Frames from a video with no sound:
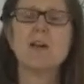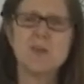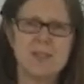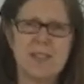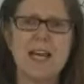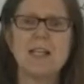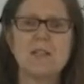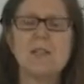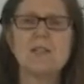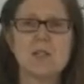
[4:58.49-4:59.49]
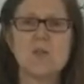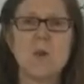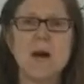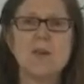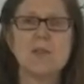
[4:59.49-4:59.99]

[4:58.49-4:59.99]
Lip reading: understanding things as well.